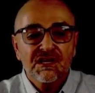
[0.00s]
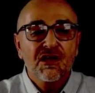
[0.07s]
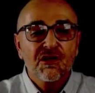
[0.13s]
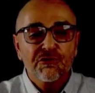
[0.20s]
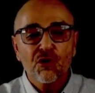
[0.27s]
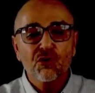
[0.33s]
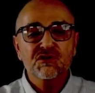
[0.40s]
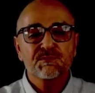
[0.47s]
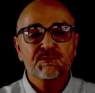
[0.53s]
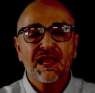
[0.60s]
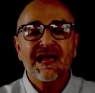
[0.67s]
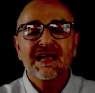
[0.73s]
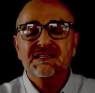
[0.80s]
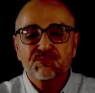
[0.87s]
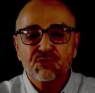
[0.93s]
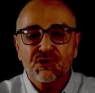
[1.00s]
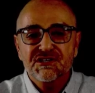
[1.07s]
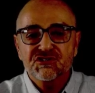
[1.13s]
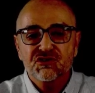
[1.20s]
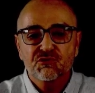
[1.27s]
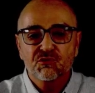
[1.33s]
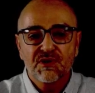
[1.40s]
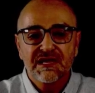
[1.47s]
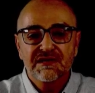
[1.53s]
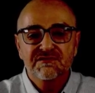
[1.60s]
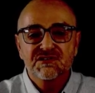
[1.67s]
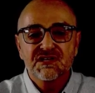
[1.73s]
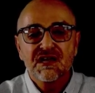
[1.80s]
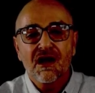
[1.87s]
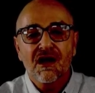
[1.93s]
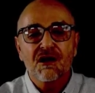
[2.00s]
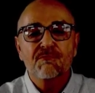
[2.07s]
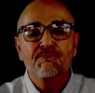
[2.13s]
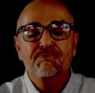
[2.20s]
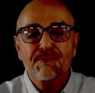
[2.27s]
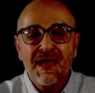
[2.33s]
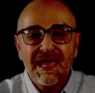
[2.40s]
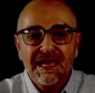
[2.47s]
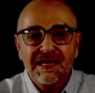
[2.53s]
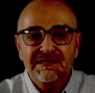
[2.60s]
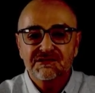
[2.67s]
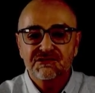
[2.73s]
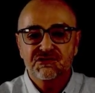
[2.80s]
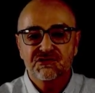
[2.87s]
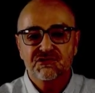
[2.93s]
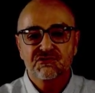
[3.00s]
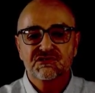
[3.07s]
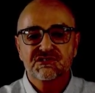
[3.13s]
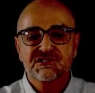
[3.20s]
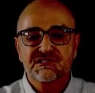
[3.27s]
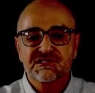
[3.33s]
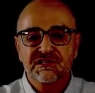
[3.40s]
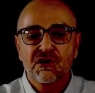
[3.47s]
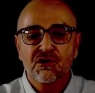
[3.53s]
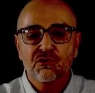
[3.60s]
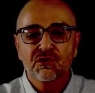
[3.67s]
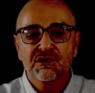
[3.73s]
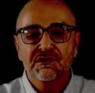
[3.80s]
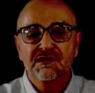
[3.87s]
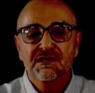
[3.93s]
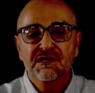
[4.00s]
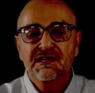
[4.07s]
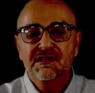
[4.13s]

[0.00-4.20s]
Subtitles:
Those blast pressure waves are magnitudes slower